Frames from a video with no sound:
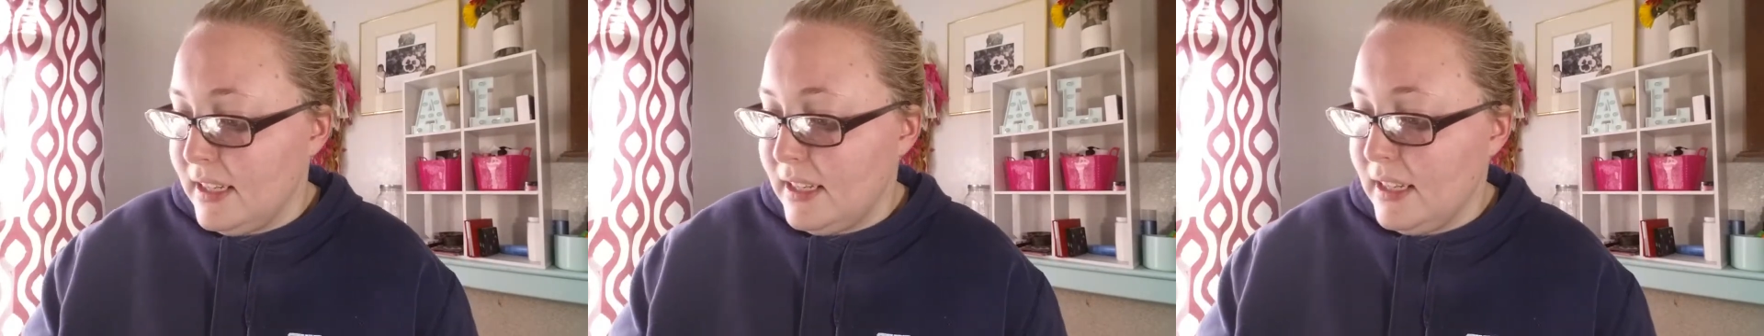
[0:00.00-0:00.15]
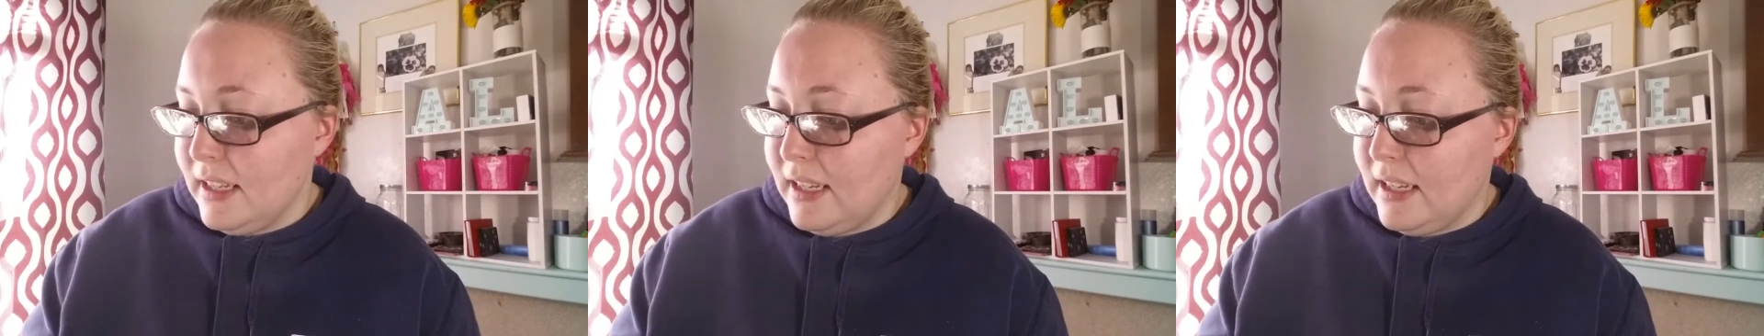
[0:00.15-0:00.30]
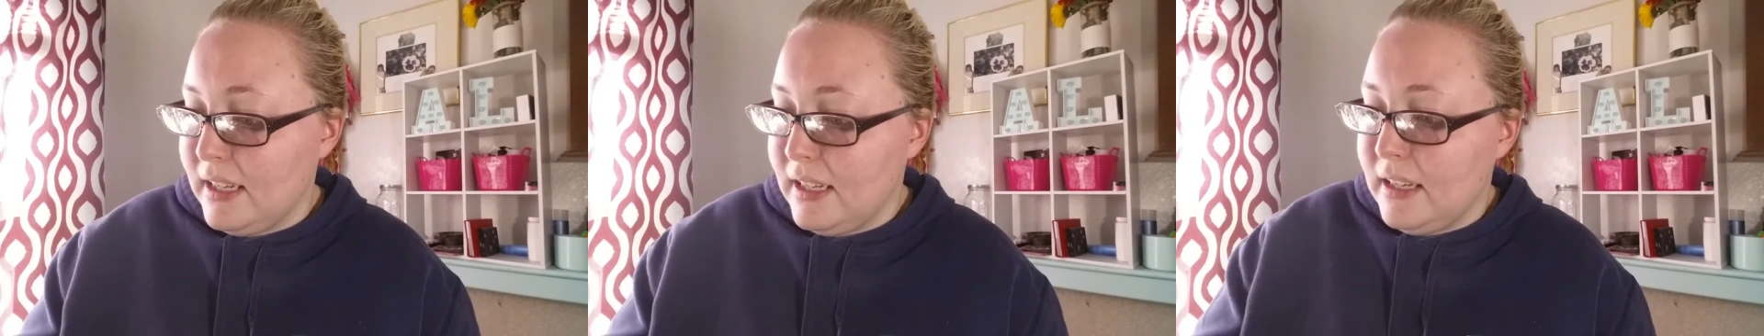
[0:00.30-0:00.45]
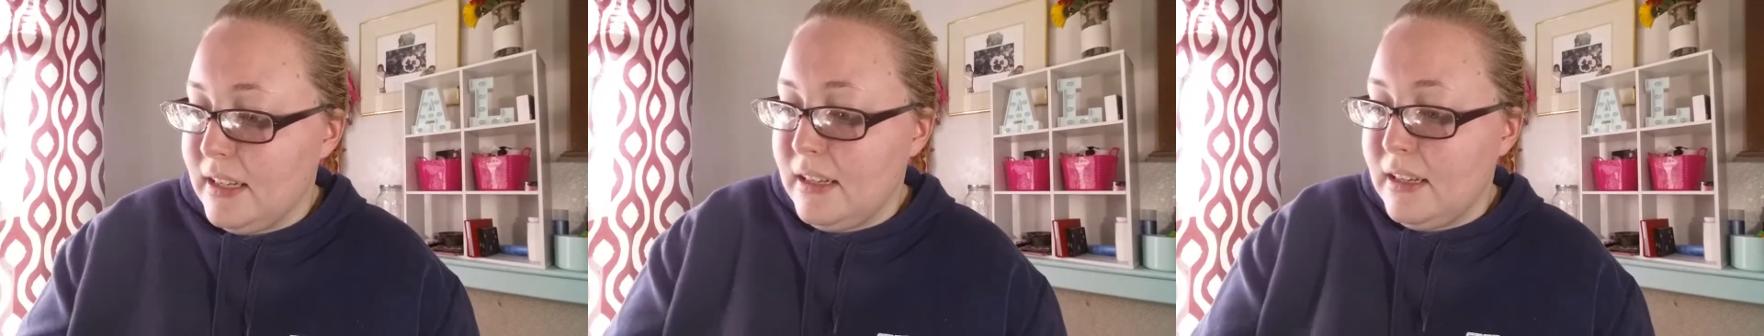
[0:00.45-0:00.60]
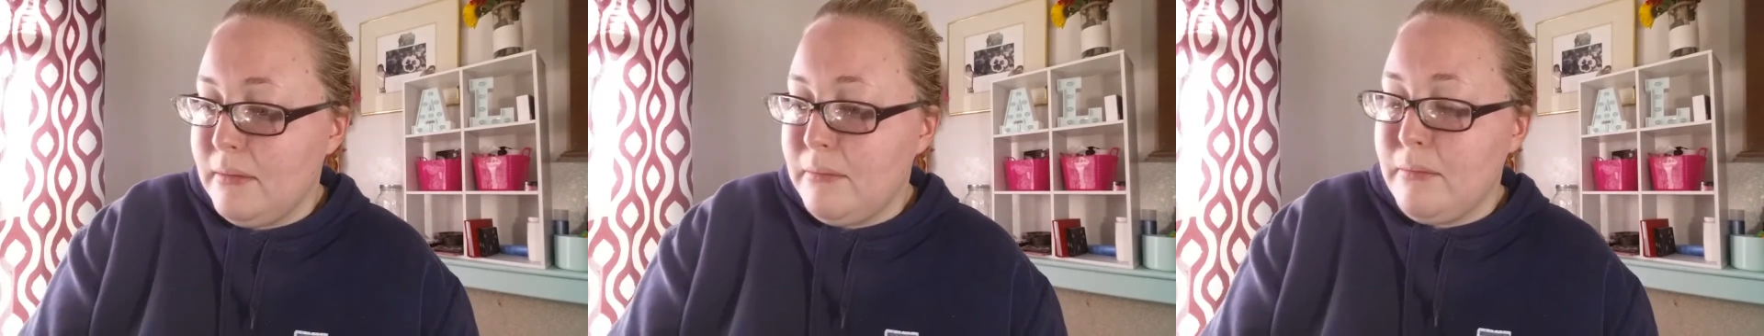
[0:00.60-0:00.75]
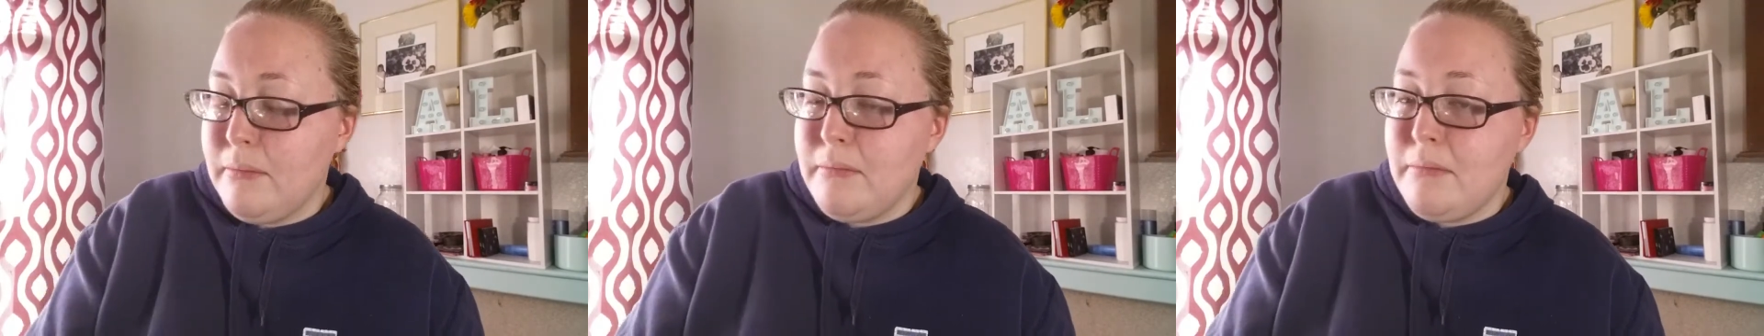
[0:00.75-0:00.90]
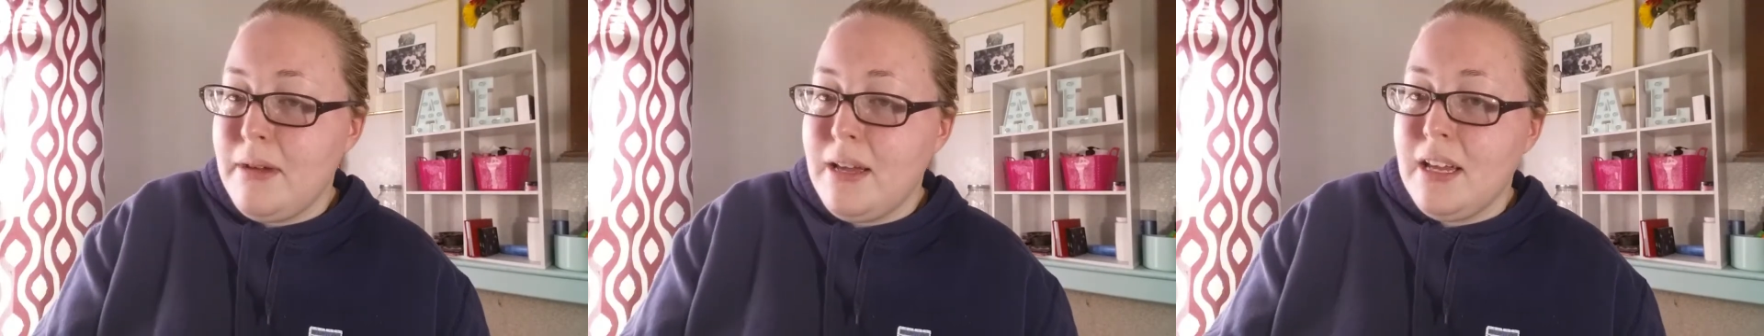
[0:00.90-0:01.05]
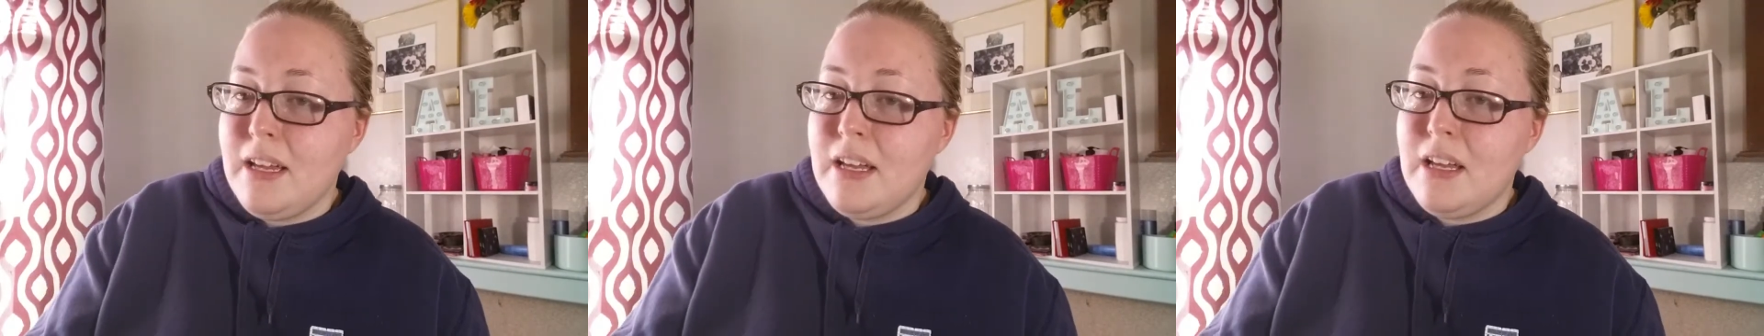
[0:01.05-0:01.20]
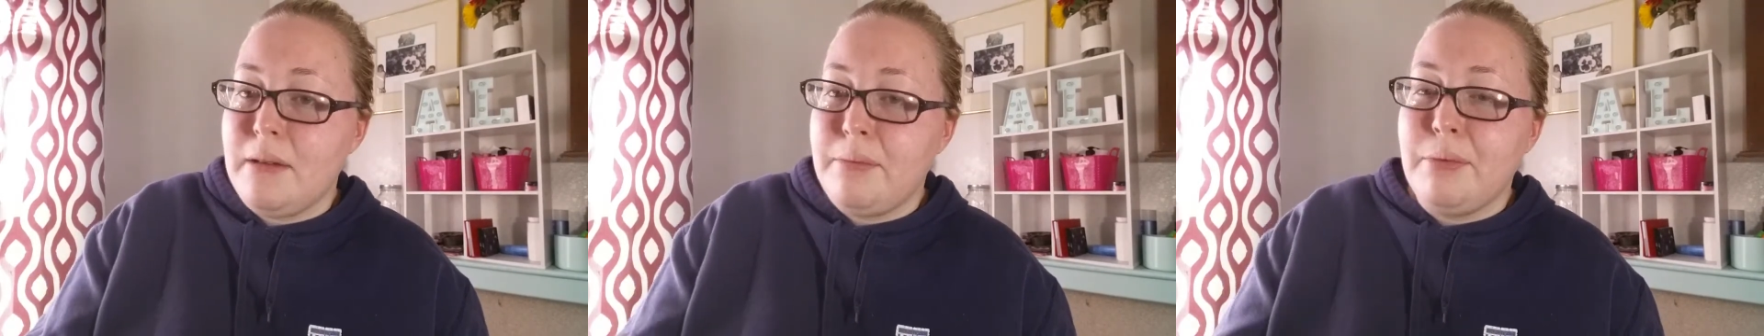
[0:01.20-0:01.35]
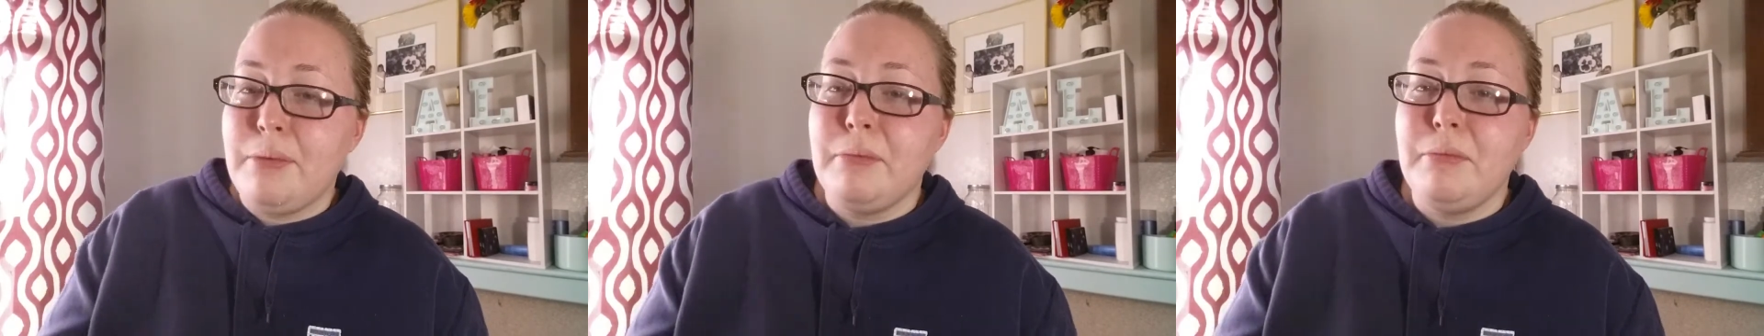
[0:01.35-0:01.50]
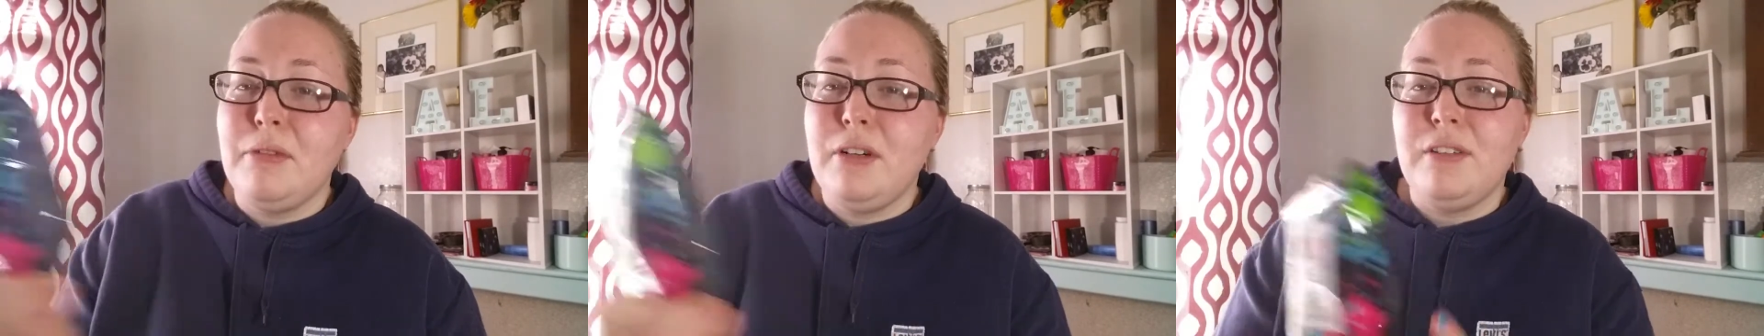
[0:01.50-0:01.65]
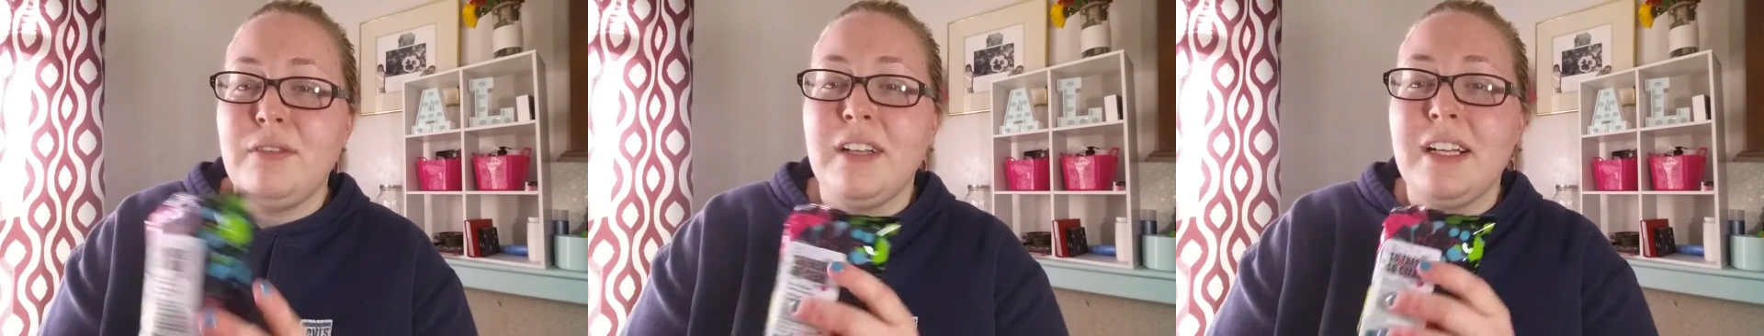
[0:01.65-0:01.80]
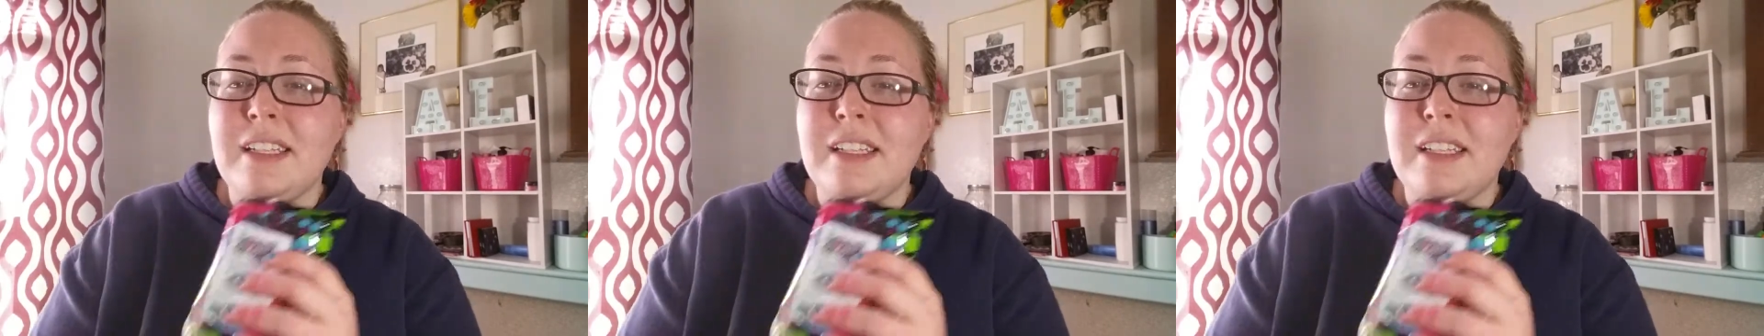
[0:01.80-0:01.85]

and makeup removing